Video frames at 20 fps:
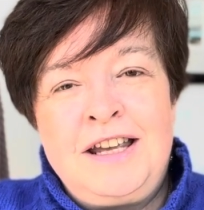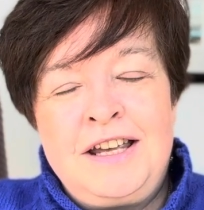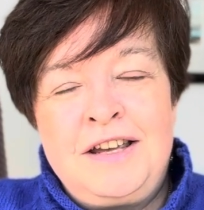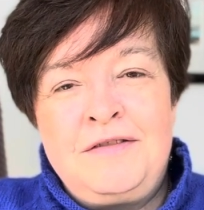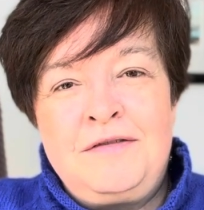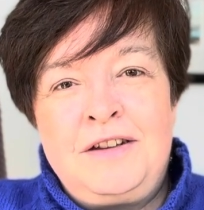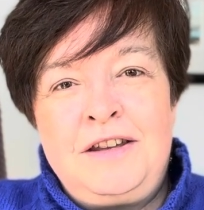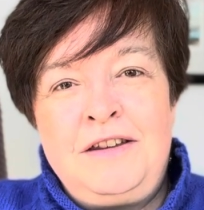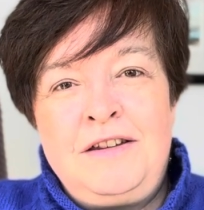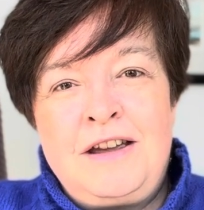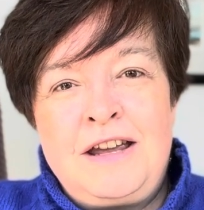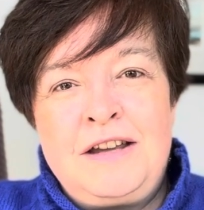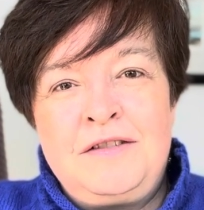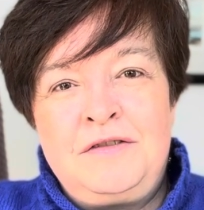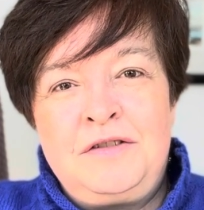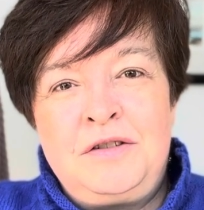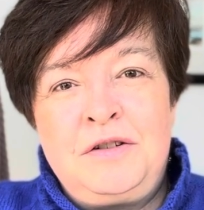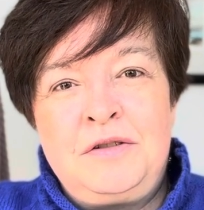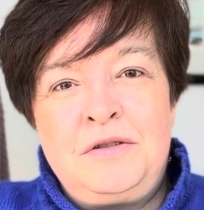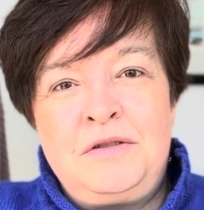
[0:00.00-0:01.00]
then you have
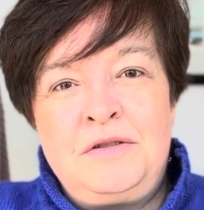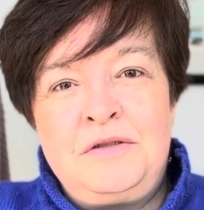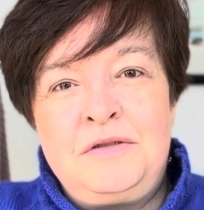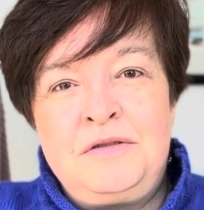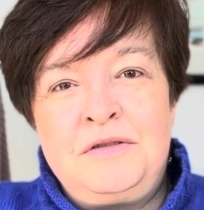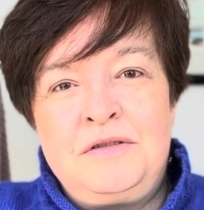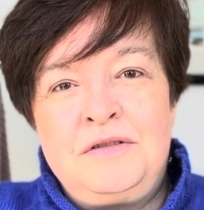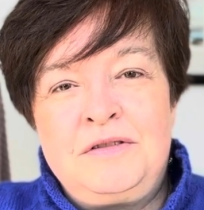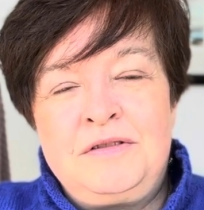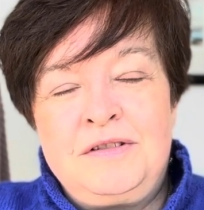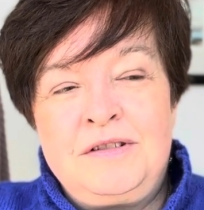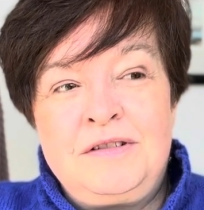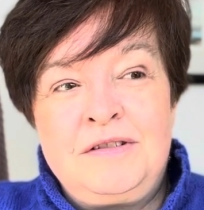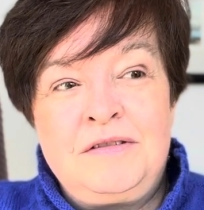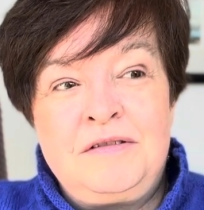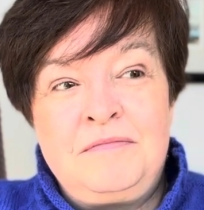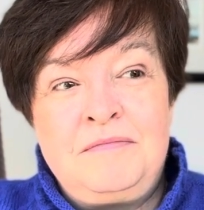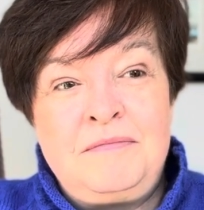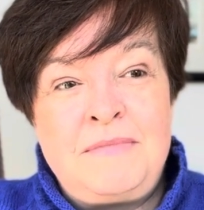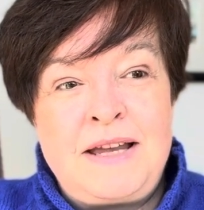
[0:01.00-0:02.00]
to
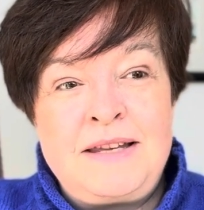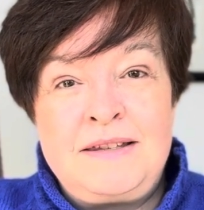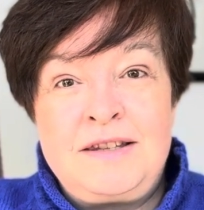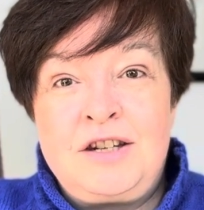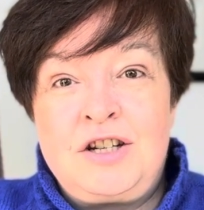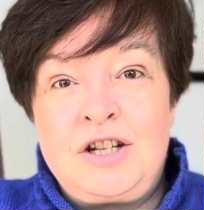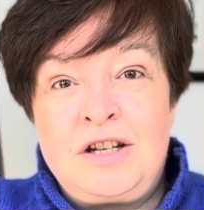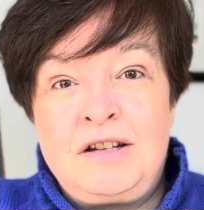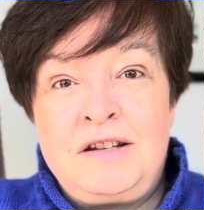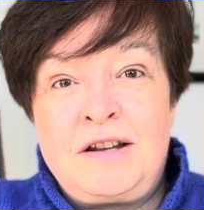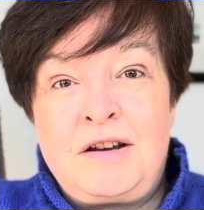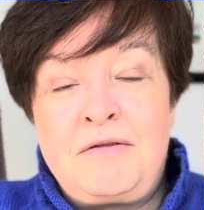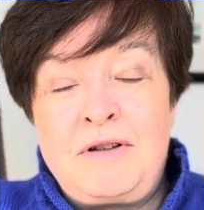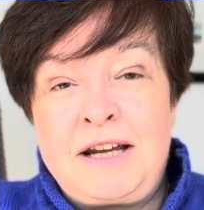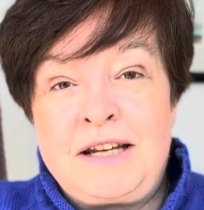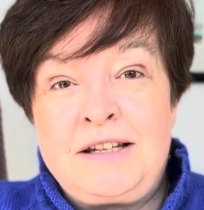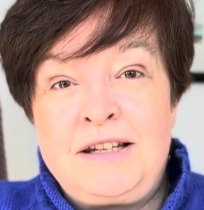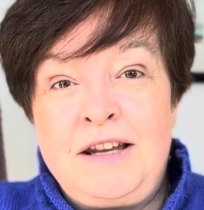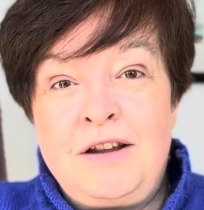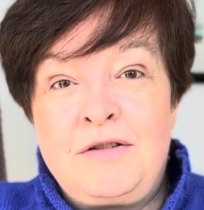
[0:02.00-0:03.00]
message her
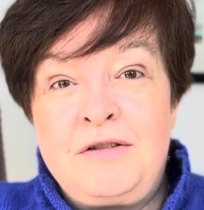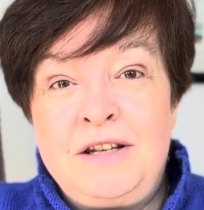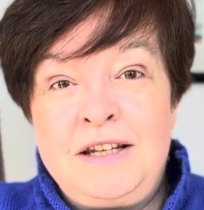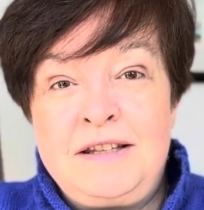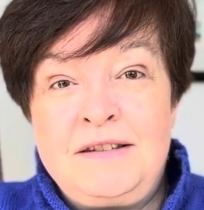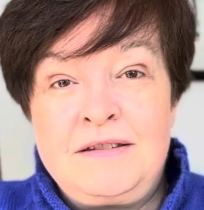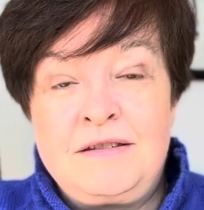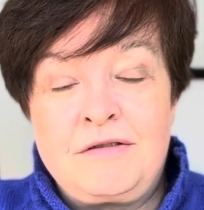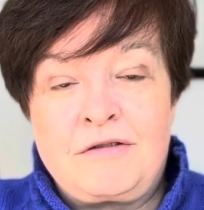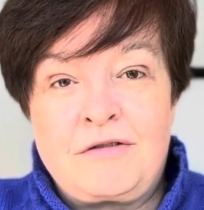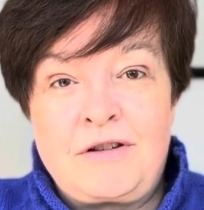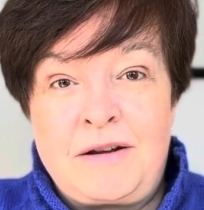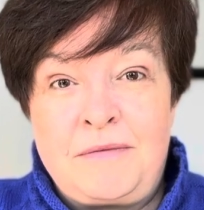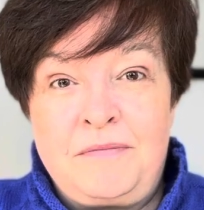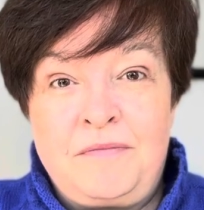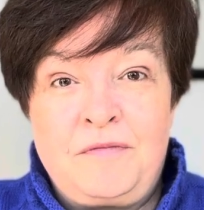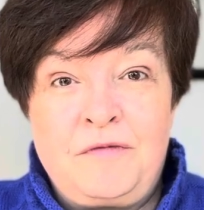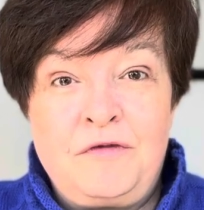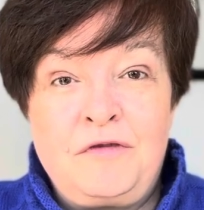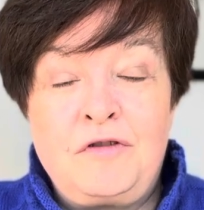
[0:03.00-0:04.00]
directly on
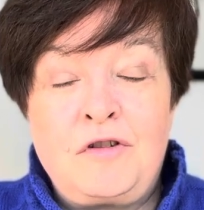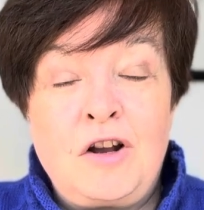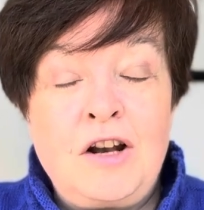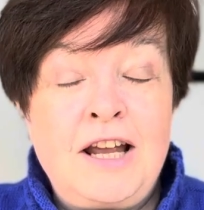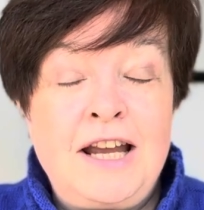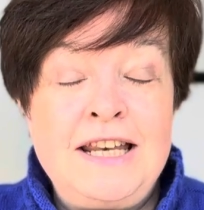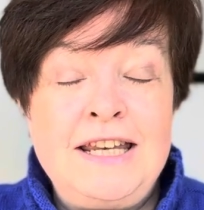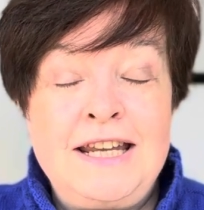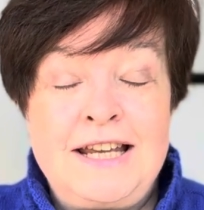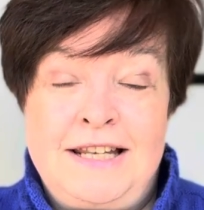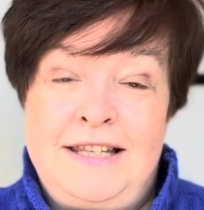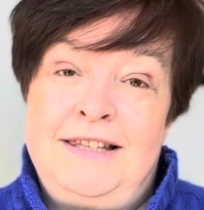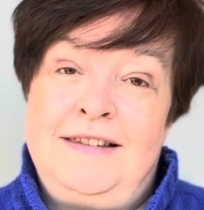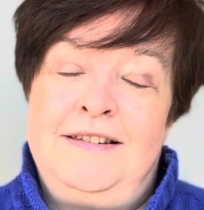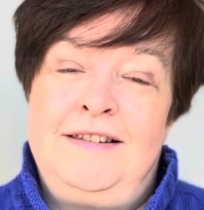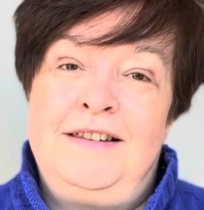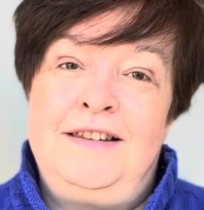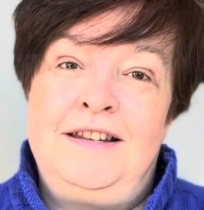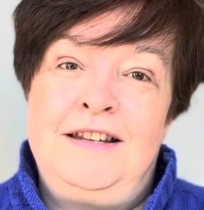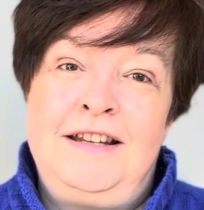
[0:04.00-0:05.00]
Instagram. Fräulein
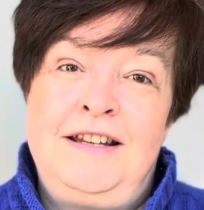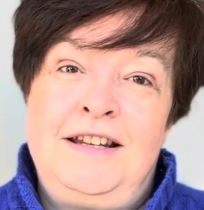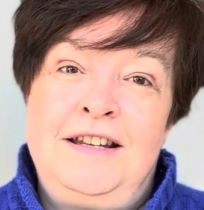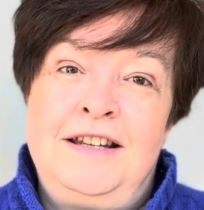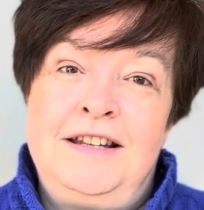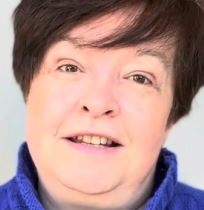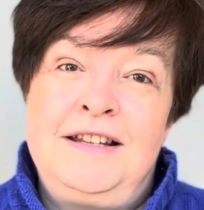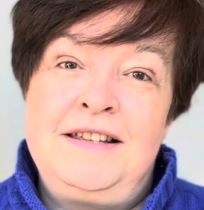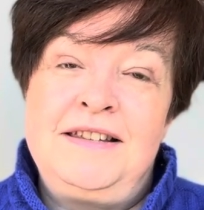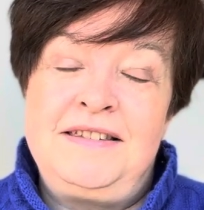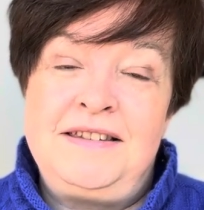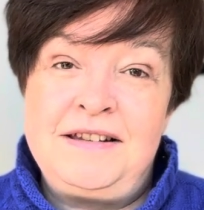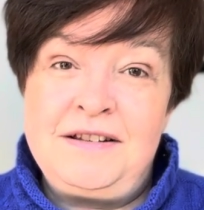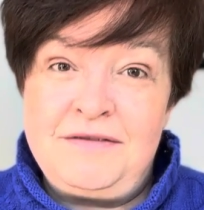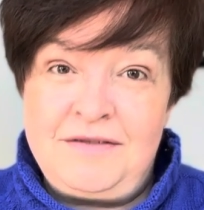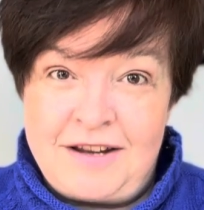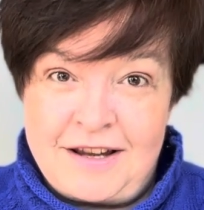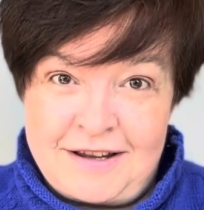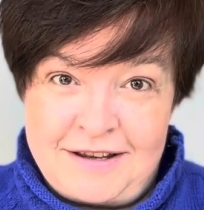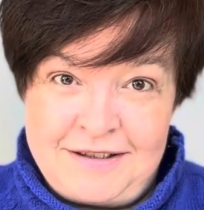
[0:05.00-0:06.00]
Jansen.
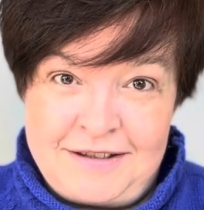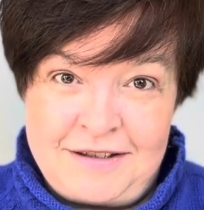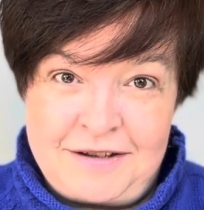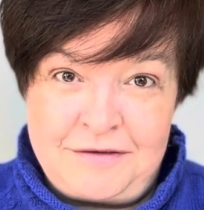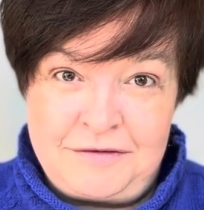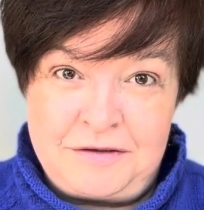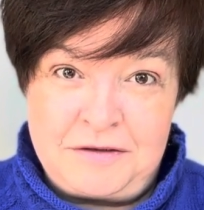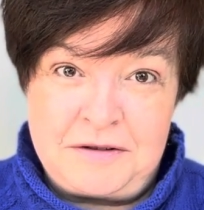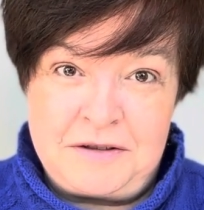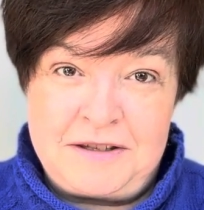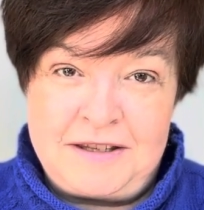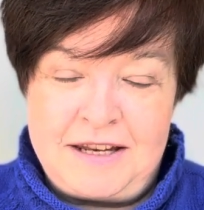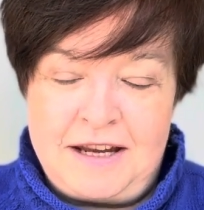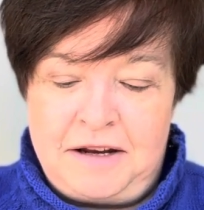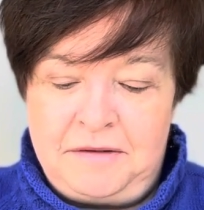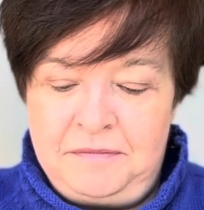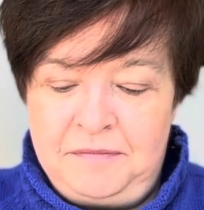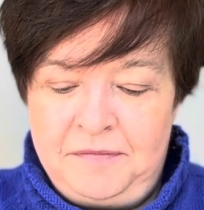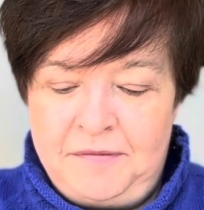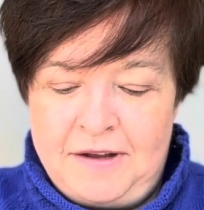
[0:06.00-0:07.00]
Sylvia is her first
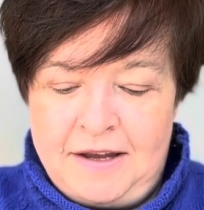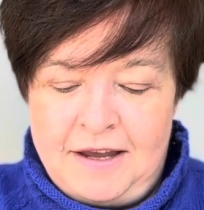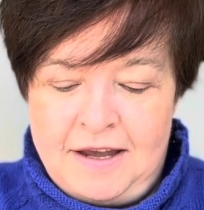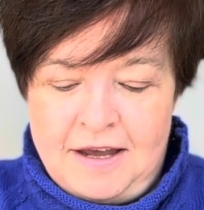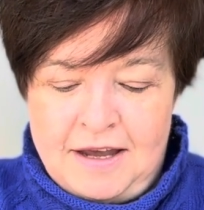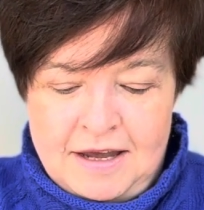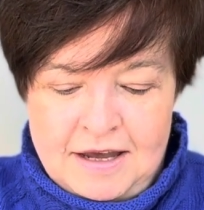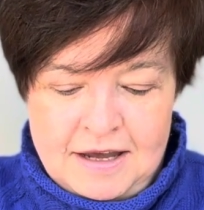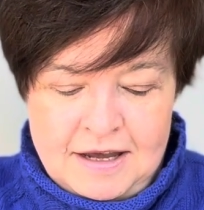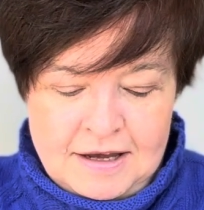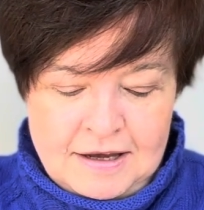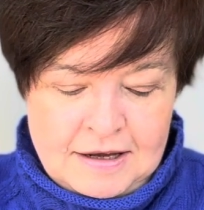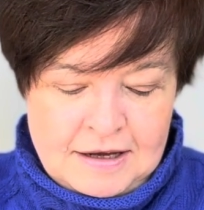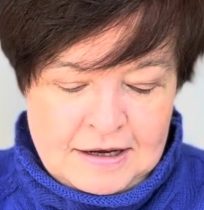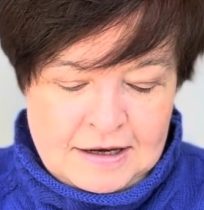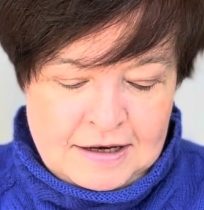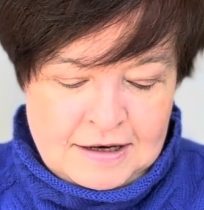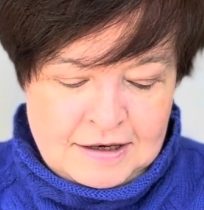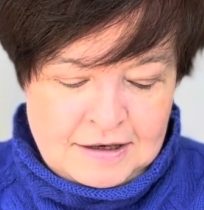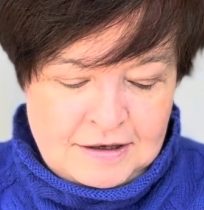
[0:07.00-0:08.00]
name.
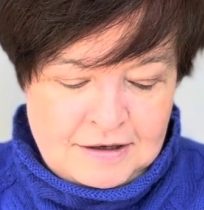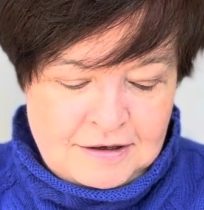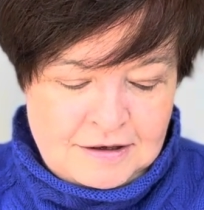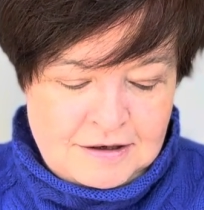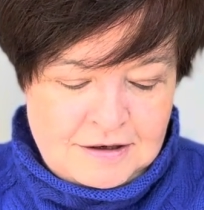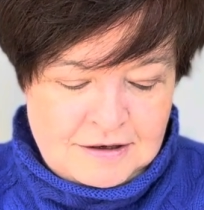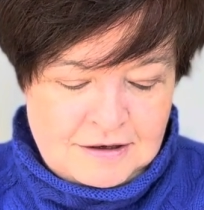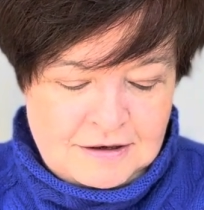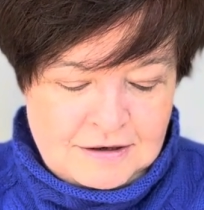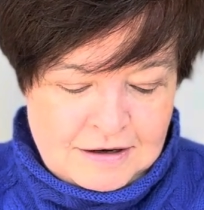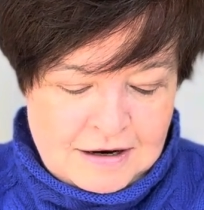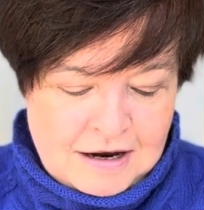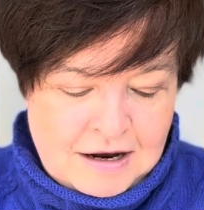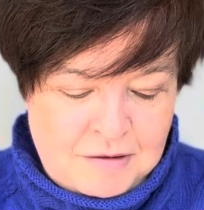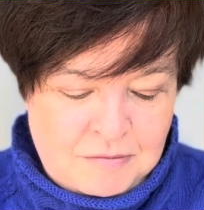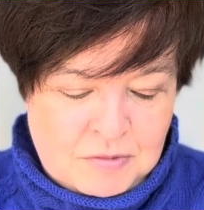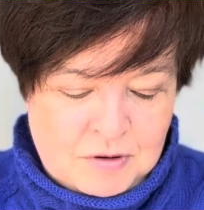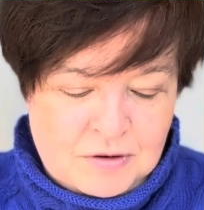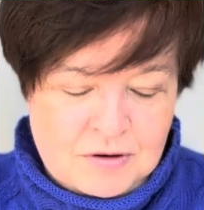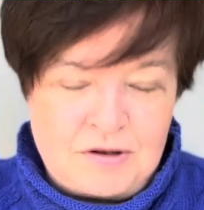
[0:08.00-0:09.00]
And I
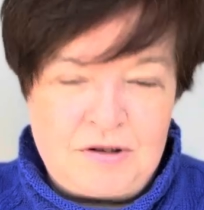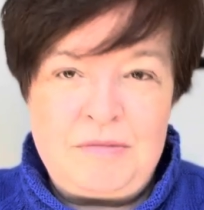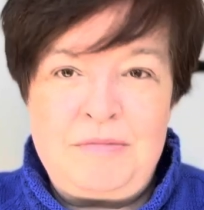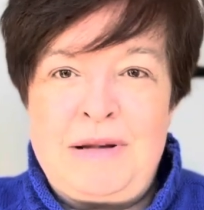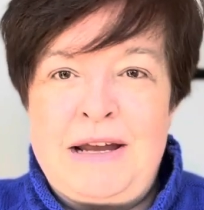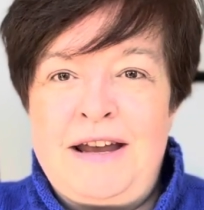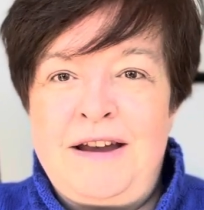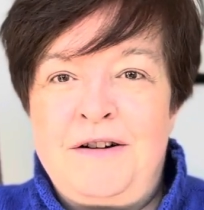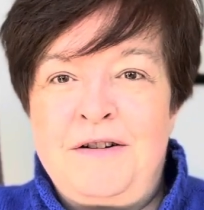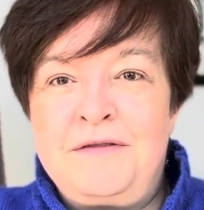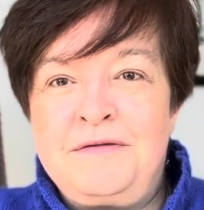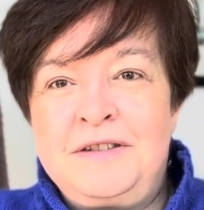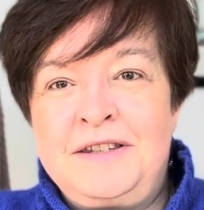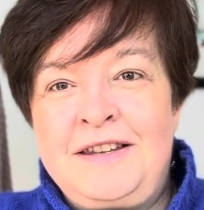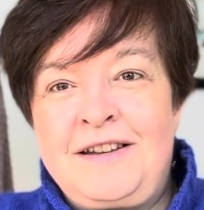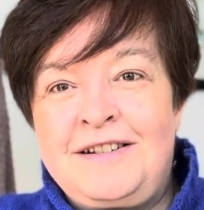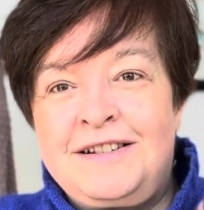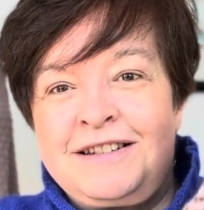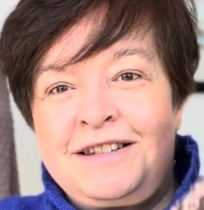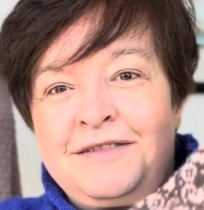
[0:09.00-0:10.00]
bought a pair of
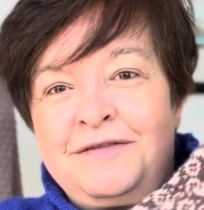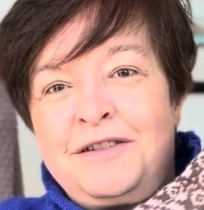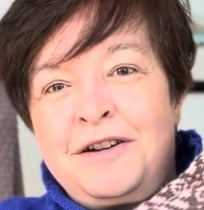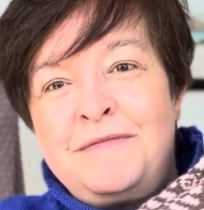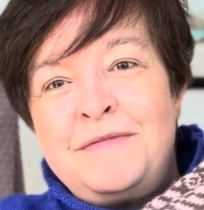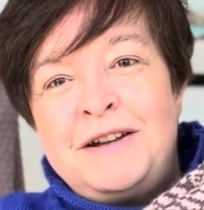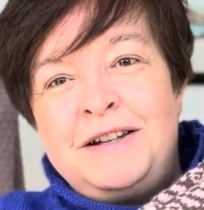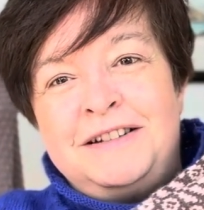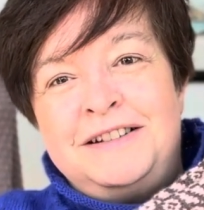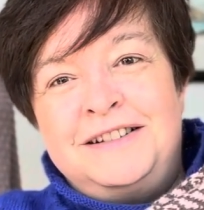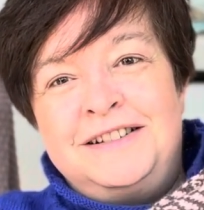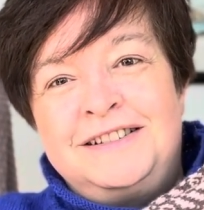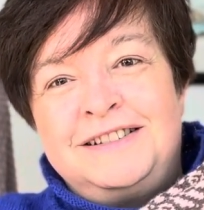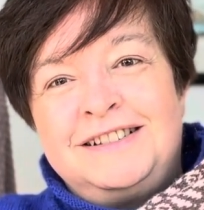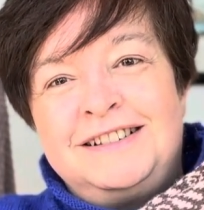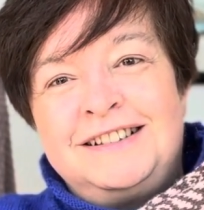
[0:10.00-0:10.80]
socks from her.